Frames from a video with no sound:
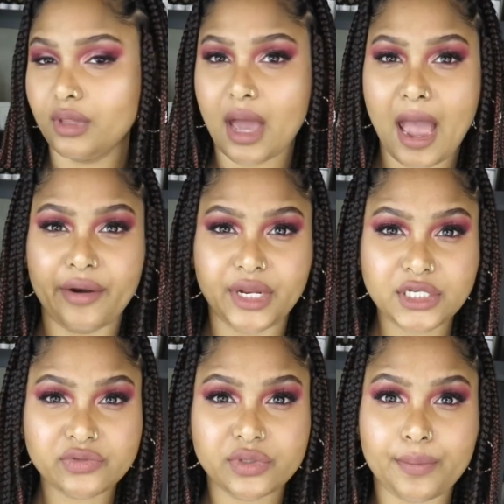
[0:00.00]
I
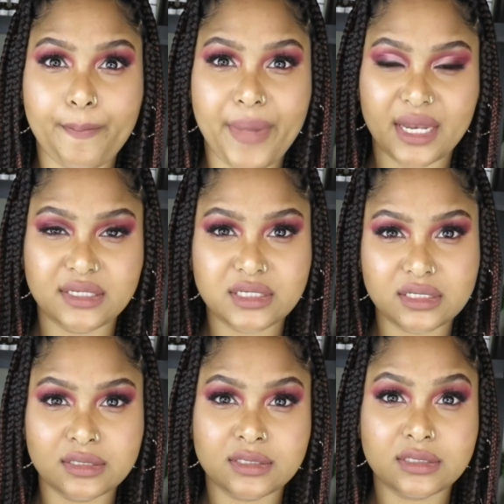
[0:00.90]
reached for the
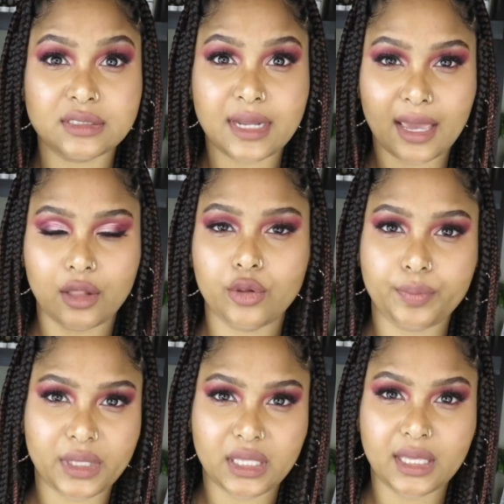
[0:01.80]
Benton Snail
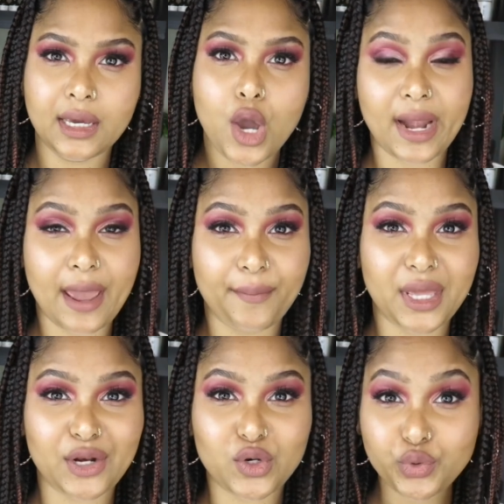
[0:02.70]
Bee and I'm
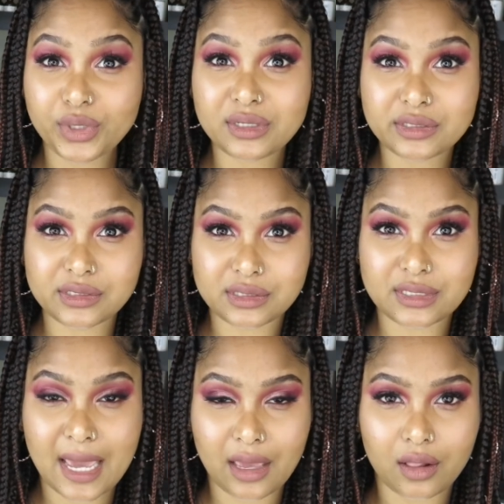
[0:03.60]
including
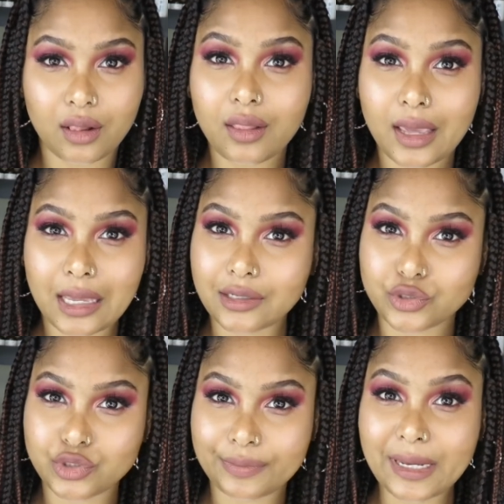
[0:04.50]
snail
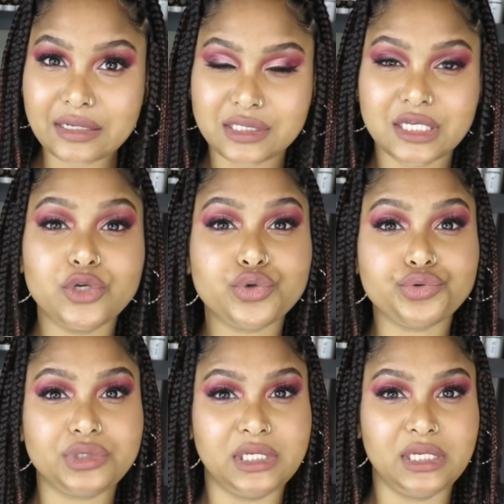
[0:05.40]
into my skin
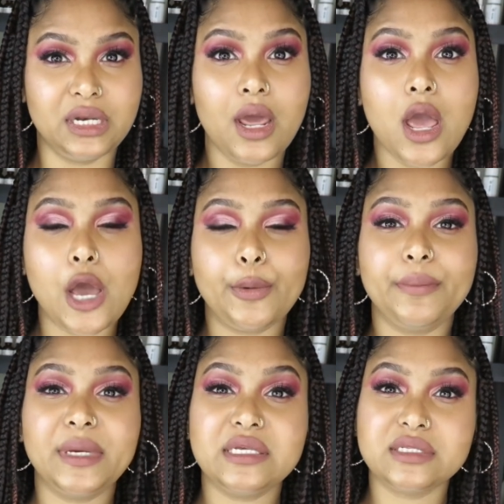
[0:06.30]
routine
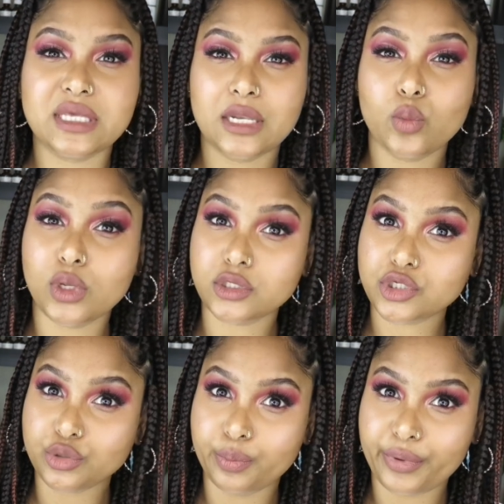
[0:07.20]
but my skin wants
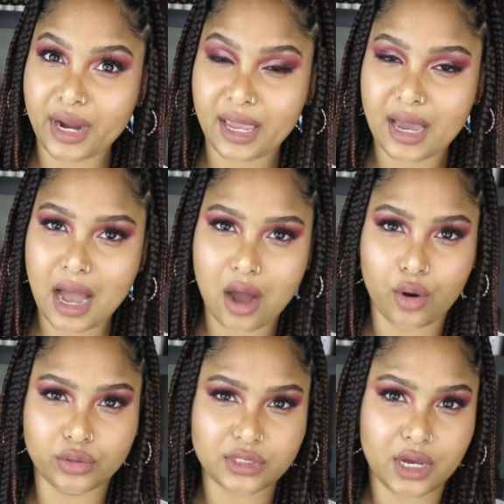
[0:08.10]
to break
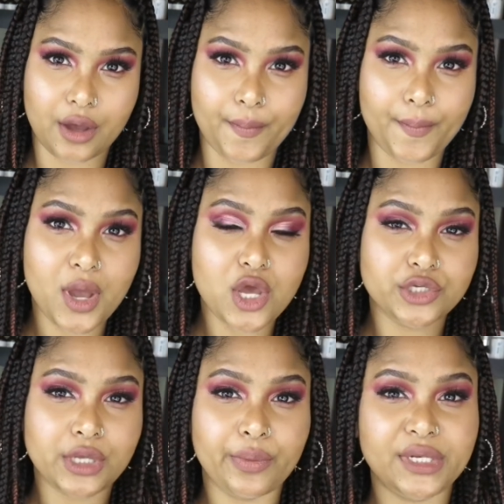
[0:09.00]
out um,
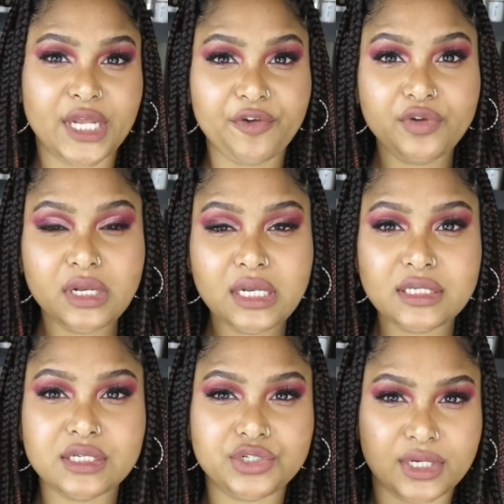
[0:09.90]
so I would definitely
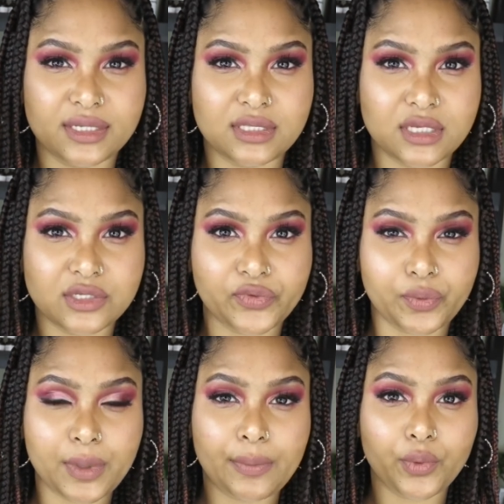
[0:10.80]
suggest this for
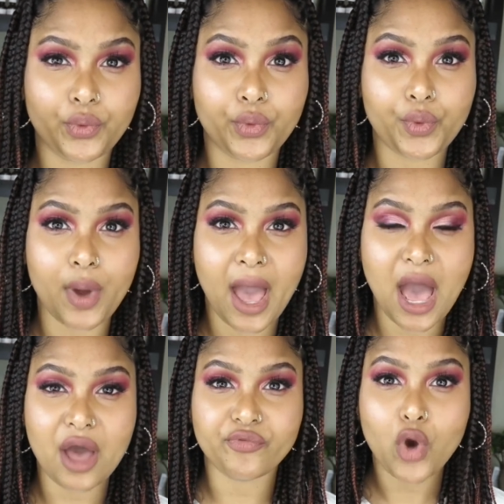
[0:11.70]
people who
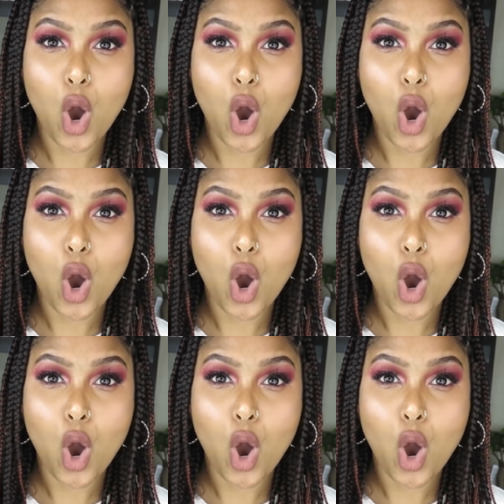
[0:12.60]
have